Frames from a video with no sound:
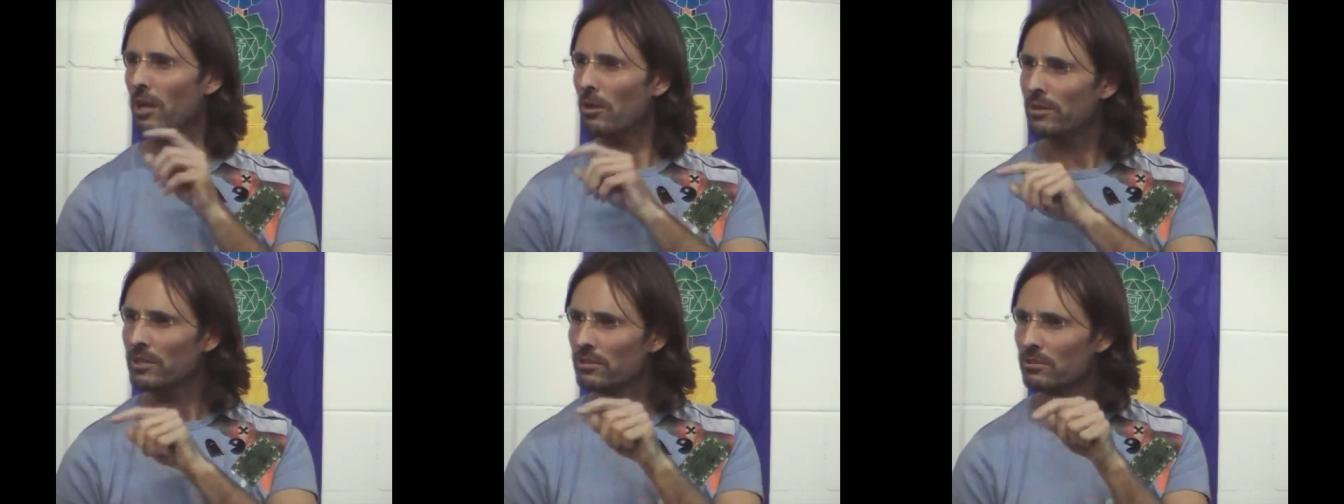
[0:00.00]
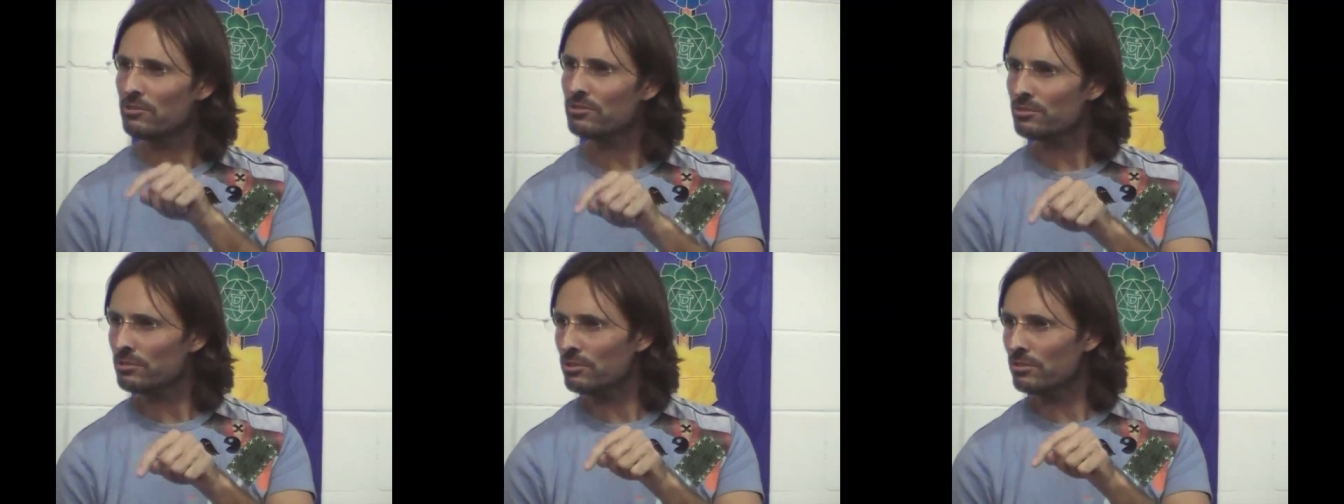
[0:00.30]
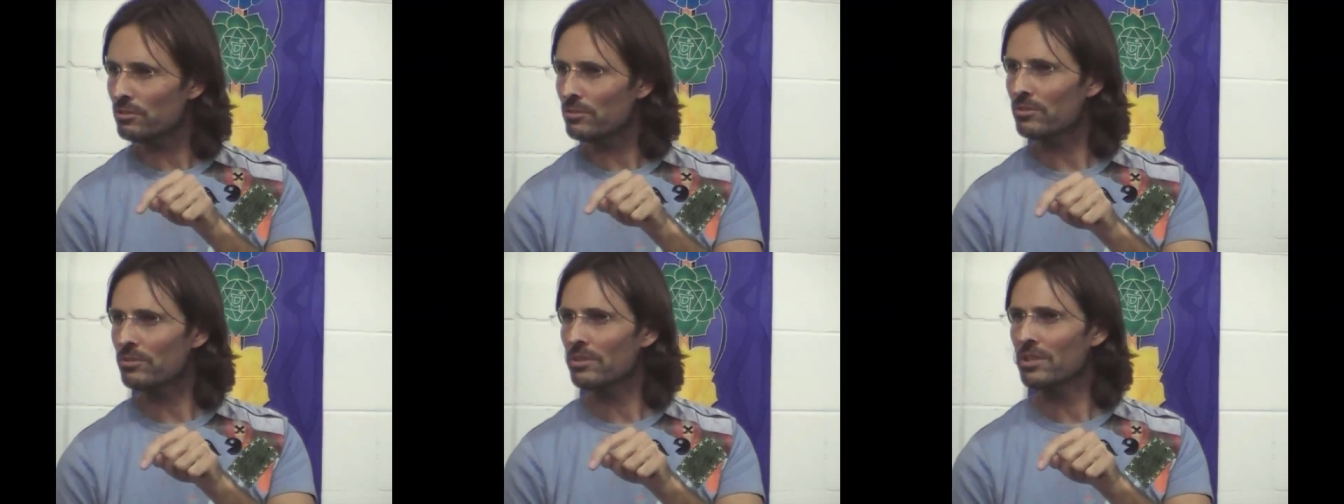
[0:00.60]
Knowing the
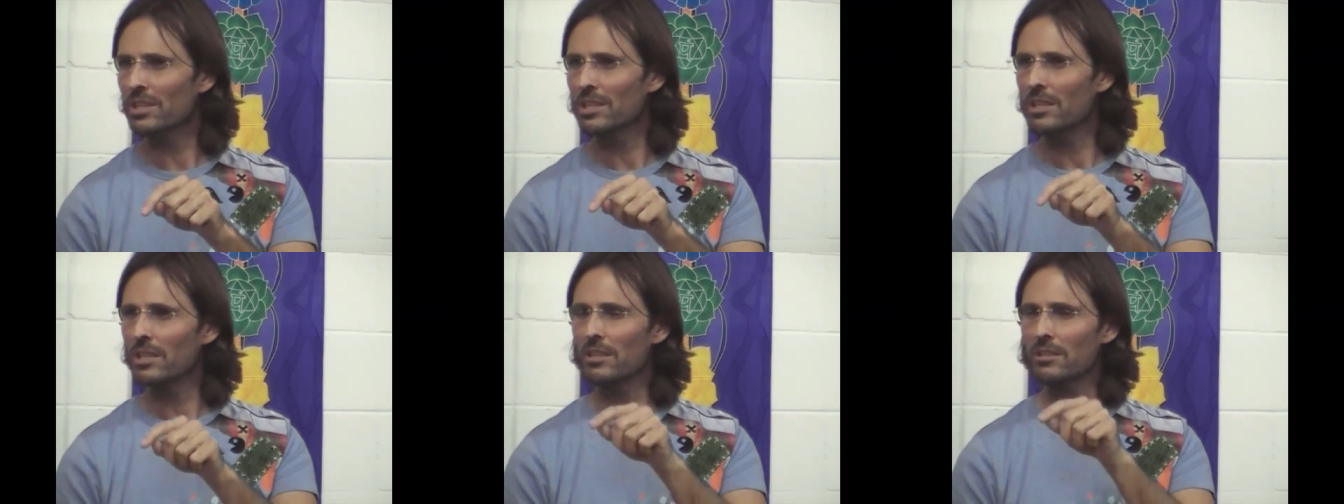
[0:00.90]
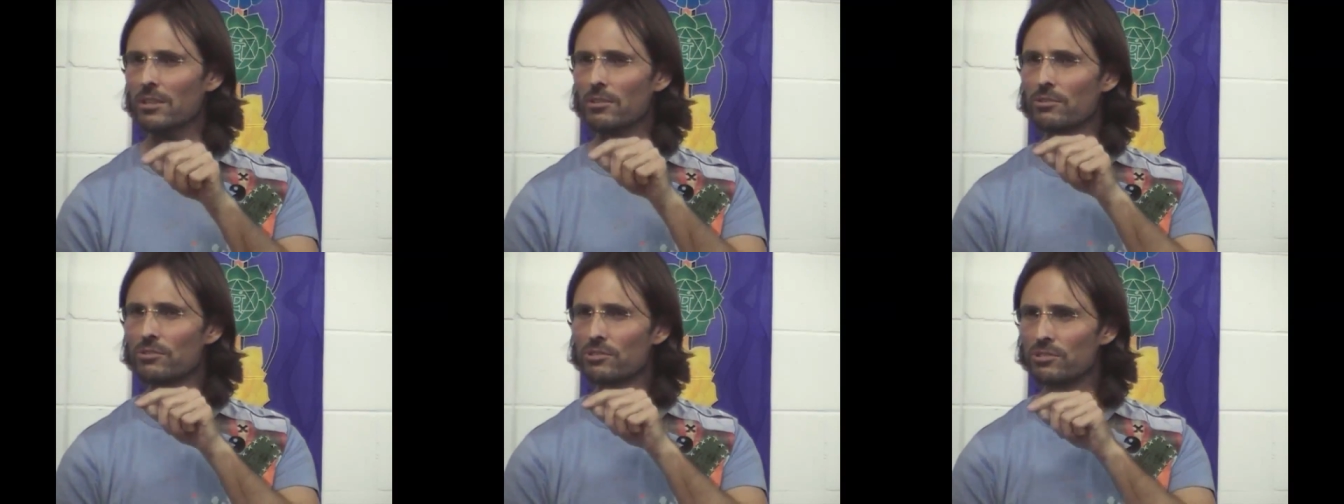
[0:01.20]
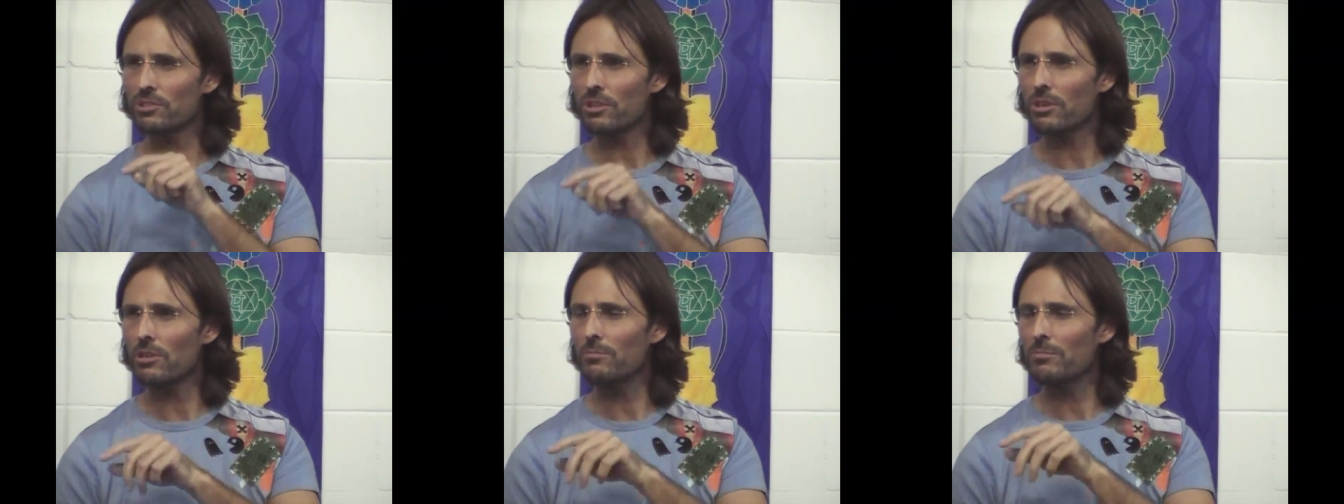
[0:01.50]
truth, yep. there
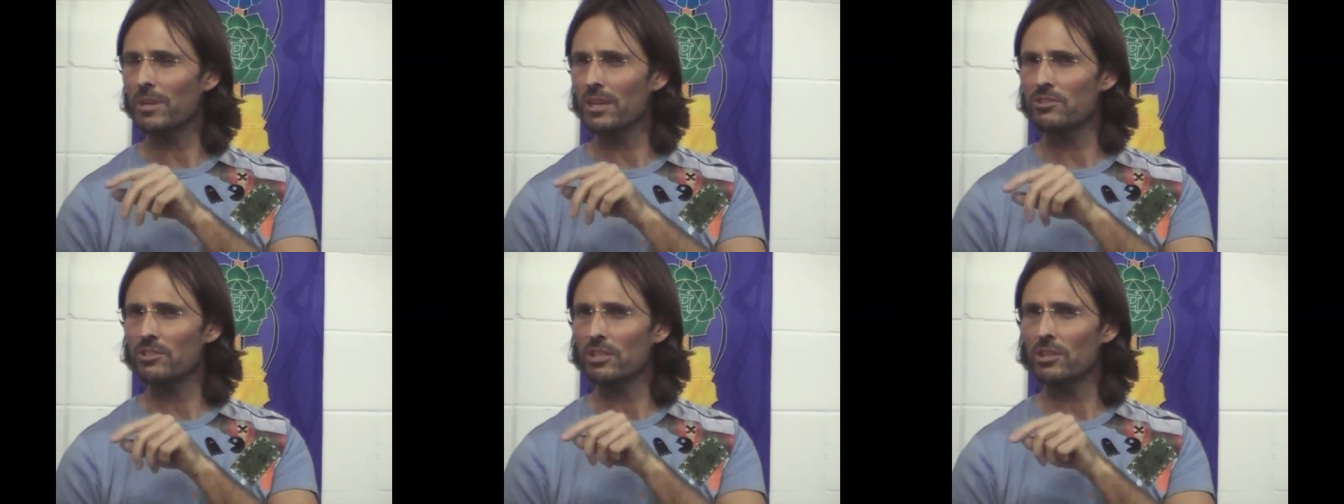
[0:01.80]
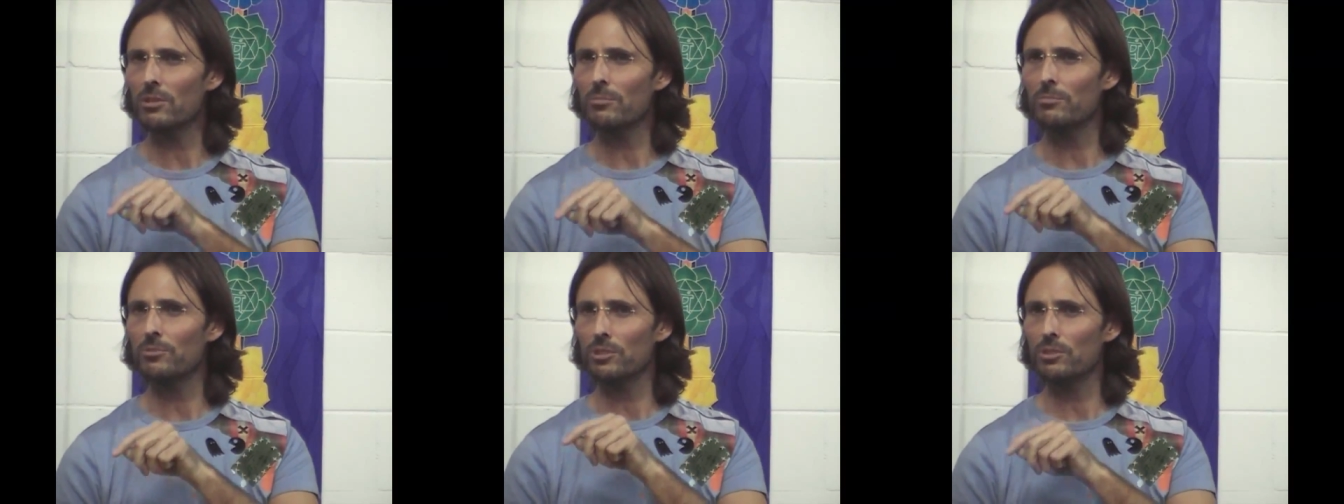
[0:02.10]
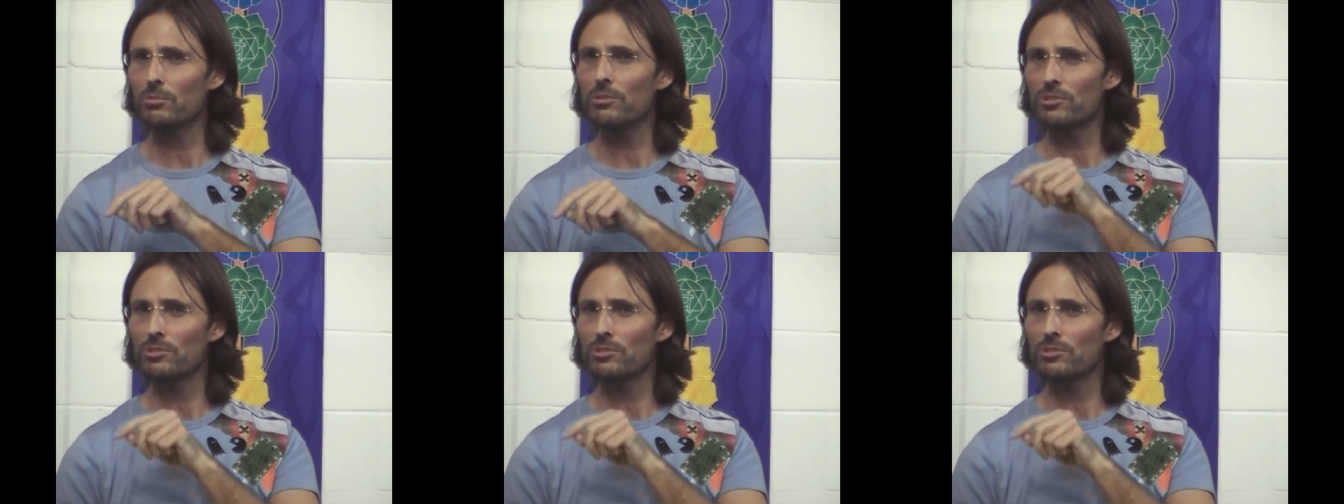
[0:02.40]
is so much help